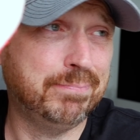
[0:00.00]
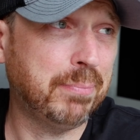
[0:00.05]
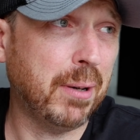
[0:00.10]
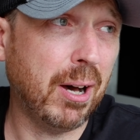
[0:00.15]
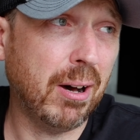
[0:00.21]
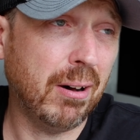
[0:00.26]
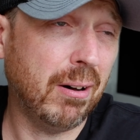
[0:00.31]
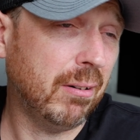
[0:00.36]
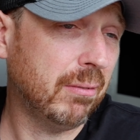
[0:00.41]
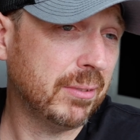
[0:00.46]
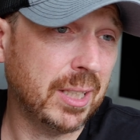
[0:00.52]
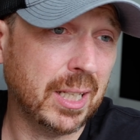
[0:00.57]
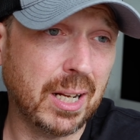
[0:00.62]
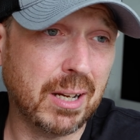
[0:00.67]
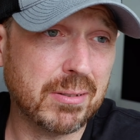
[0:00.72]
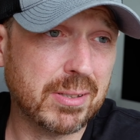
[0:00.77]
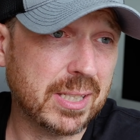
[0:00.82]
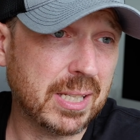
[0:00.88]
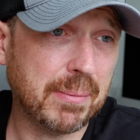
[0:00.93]
bar you
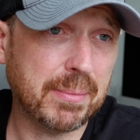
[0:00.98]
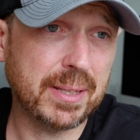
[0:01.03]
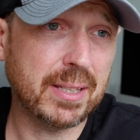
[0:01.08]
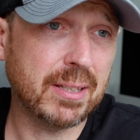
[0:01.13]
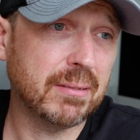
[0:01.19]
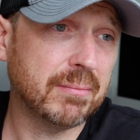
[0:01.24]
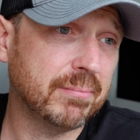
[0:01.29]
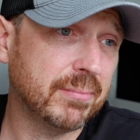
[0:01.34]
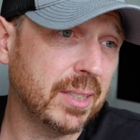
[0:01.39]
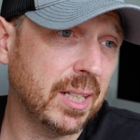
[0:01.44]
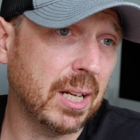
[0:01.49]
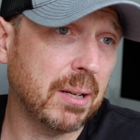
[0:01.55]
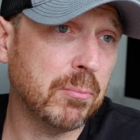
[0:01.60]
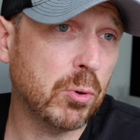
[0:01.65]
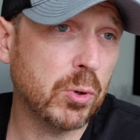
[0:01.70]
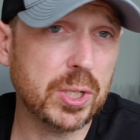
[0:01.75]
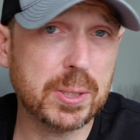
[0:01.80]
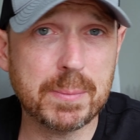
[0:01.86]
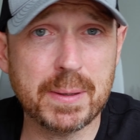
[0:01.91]
know some of the you know
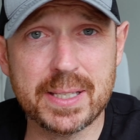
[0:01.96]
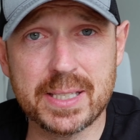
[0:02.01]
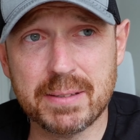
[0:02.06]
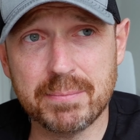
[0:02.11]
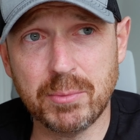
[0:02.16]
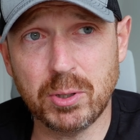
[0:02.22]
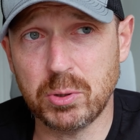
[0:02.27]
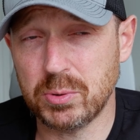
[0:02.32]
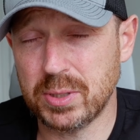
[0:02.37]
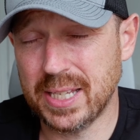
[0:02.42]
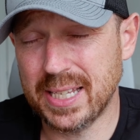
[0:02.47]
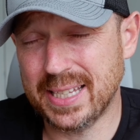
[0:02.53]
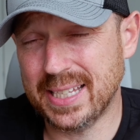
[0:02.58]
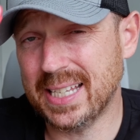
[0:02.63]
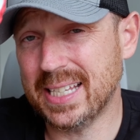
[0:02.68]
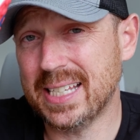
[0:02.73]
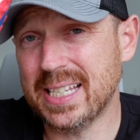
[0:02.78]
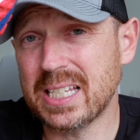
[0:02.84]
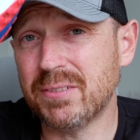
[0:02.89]
more expensive models
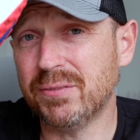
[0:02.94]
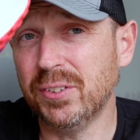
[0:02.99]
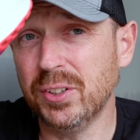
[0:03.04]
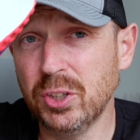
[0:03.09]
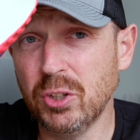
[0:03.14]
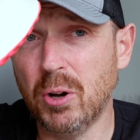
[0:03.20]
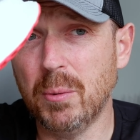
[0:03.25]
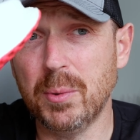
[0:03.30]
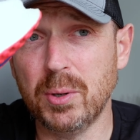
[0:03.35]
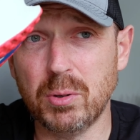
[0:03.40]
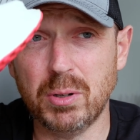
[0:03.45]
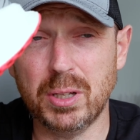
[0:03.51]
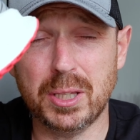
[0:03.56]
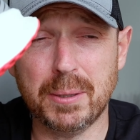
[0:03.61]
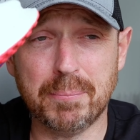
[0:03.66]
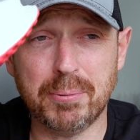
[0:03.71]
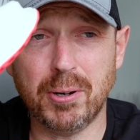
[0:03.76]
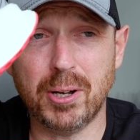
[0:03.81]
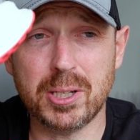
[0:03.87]
it is is phenomenal
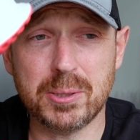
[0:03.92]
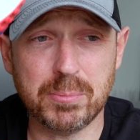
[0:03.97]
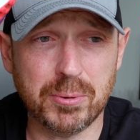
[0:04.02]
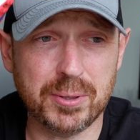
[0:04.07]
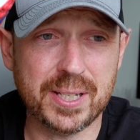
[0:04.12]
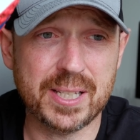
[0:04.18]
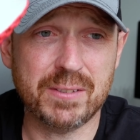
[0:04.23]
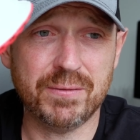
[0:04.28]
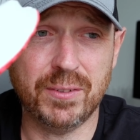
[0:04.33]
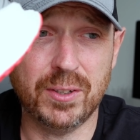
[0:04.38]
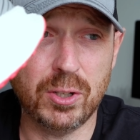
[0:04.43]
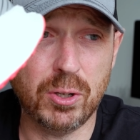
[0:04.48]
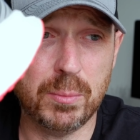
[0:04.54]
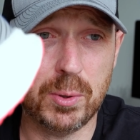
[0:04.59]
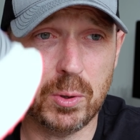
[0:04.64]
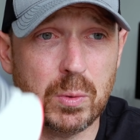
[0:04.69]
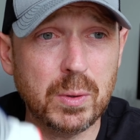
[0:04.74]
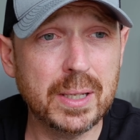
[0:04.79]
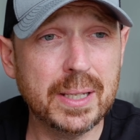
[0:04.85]
at the price point it's
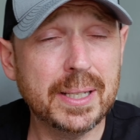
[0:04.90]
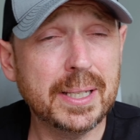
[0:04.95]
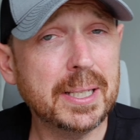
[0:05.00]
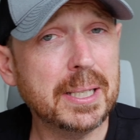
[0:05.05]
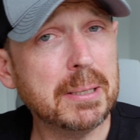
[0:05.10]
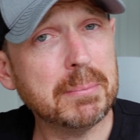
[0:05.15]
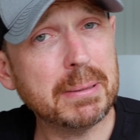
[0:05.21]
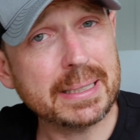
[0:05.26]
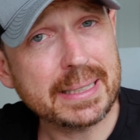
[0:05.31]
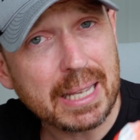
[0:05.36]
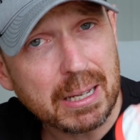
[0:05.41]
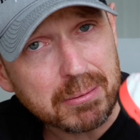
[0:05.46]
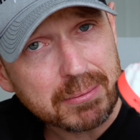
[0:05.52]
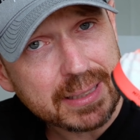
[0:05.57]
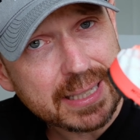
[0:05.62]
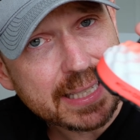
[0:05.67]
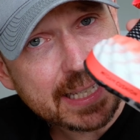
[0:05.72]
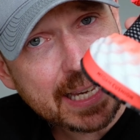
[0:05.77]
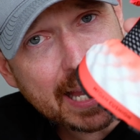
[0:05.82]
phenomenal but
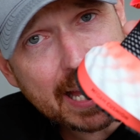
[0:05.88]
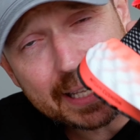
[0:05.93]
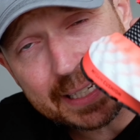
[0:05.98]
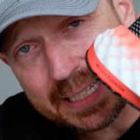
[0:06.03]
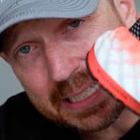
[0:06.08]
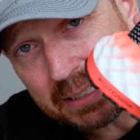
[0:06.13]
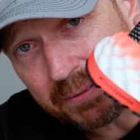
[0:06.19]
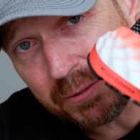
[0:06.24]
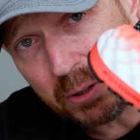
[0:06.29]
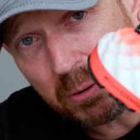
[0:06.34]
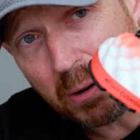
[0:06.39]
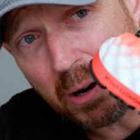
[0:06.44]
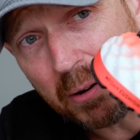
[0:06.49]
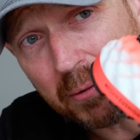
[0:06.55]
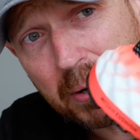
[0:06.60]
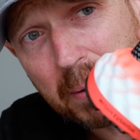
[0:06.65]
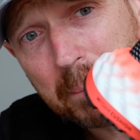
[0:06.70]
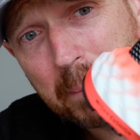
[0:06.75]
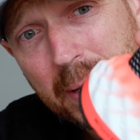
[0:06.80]
don't discount this if you
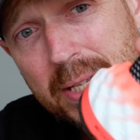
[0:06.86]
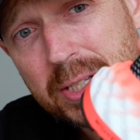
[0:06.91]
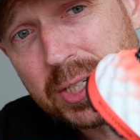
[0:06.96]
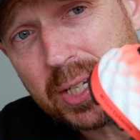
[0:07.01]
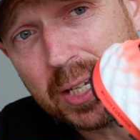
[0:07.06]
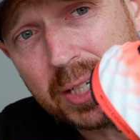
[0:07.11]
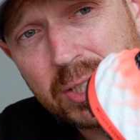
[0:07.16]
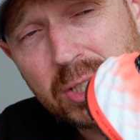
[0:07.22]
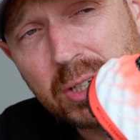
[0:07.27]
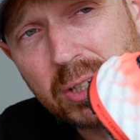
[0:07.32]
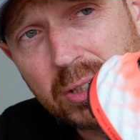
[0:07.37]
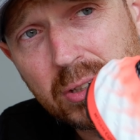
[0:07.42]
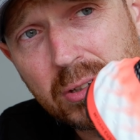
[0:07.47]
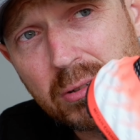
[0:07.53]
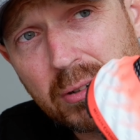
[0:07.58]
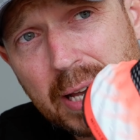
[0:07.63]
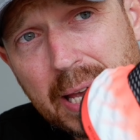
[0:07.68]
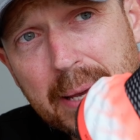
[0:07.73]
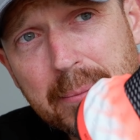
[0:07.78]
are on a budget and
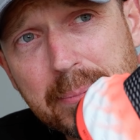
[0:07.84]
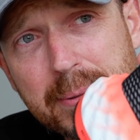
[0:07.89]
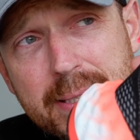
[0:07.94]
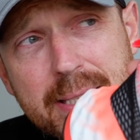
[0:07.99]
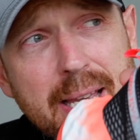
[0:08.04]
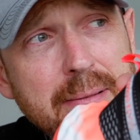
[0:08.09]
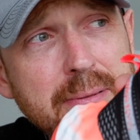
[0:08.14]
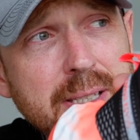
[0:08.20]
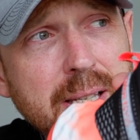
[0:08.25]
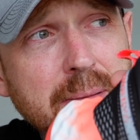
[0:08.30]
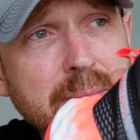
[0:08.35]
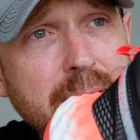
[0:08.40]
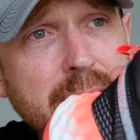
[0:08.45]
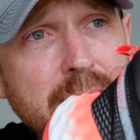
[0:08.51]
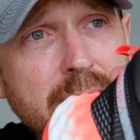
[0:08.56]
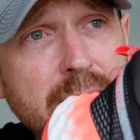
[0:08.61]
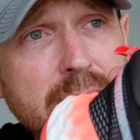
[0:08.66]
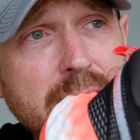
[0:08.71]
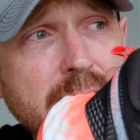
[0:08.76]
you, are happy to have
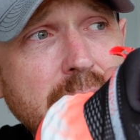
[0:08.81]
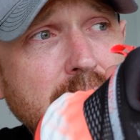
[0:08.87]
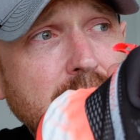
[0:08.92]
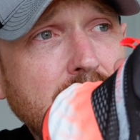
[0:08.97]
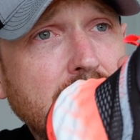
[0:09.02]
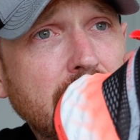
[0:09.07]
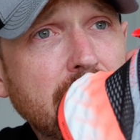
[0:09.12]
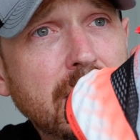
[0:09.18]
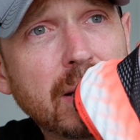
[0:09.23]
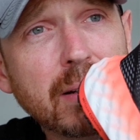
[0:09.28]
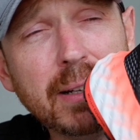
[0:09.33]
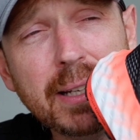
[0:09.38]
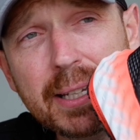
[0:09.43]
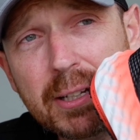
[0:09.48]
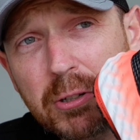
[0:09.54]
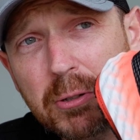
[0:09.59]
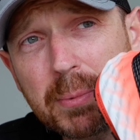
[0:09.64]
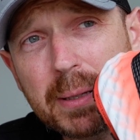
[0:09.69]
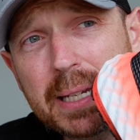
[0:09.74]
something that's you know a
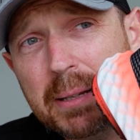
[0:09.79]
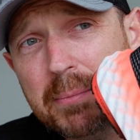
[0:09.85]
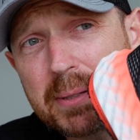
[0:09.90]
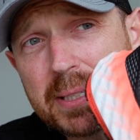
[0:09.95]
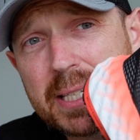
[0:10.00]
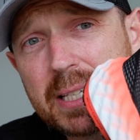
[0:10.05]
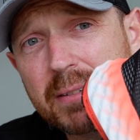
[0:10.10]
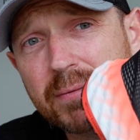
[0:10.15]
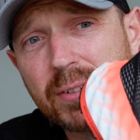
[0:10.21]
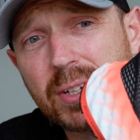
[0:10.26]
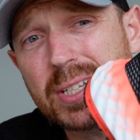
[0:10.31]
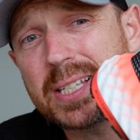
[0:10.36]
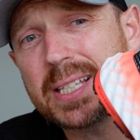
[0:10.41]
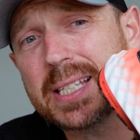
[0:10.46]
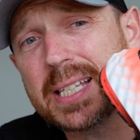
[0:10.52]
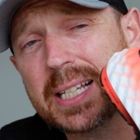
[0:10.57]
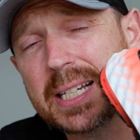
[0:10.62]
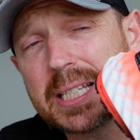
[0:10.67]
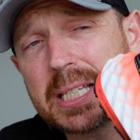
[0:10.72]
little bit limited in
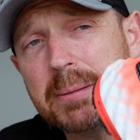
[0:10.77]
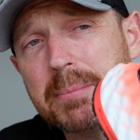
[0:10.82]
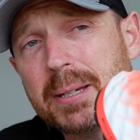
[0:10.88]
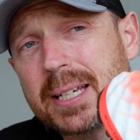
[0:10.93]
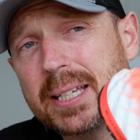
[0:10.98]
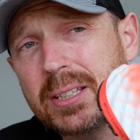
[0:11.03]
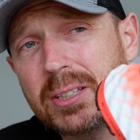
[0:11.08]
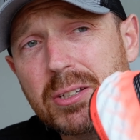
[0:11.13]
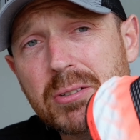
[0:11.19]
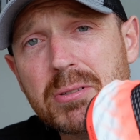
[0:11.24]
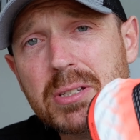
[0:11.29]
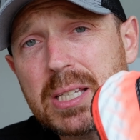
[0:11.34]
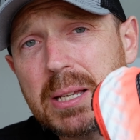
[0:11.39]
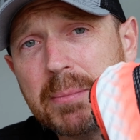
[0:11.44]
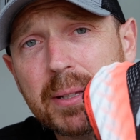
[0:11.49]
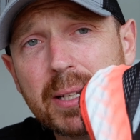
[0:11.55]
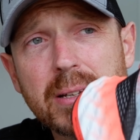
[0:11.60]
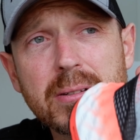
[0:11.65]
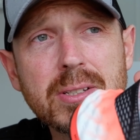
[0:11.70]
versatility but can do
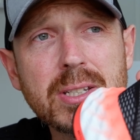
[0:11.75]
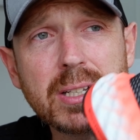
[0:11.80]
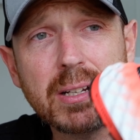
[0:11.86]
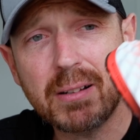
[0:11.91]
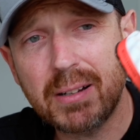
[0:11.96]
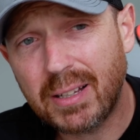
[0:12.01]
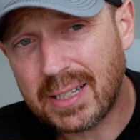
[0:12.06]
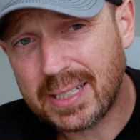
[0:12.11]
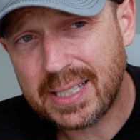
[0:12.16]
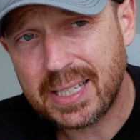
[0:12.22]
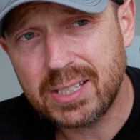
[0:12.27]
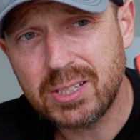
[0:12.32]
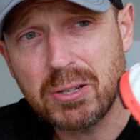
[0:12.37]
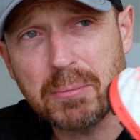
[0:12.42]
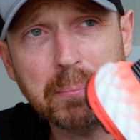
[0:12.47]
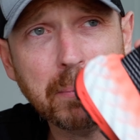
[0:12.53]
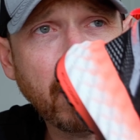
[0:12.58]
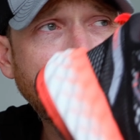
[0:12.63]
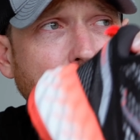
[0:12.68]
some of those you know like i
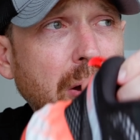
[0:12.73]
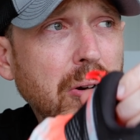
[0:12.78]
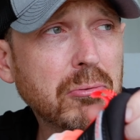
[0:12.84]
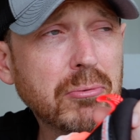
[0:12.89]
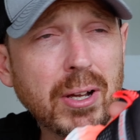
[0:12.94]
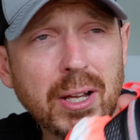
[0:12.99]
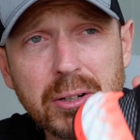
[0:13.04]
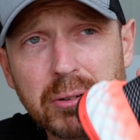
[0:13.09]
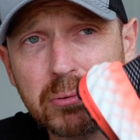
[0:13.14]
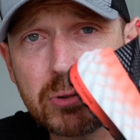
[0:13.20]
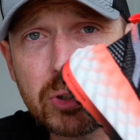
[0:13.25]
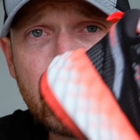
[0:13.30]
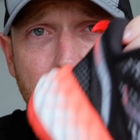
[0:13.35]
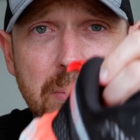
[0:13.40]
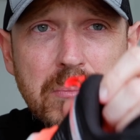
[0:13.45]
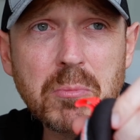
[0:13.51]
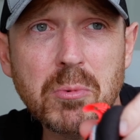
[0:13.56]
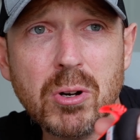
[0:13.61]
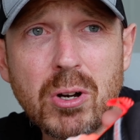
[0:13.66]
said you park run or
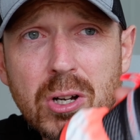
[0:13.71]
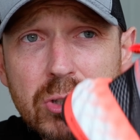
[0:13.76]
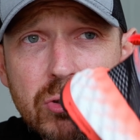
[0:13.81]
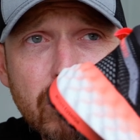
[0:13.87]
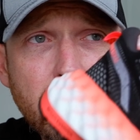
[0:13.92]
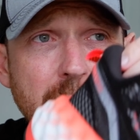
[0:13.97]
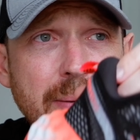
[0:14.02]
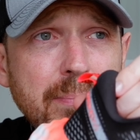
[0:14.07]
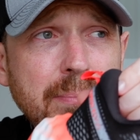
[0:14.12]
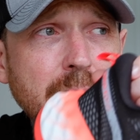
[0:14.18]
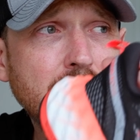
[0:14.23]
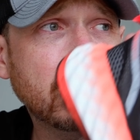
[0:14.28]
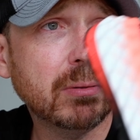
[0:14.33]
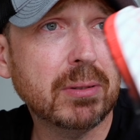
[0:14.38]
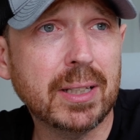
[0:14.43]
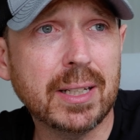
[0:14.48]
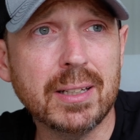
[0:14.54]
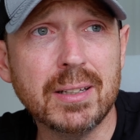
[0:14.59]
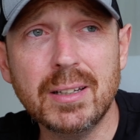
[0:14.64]
gym work
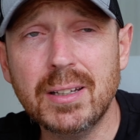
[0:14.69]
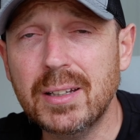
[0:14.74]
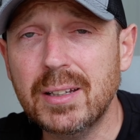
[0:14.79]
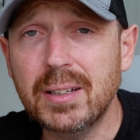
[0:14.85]
treadmill and then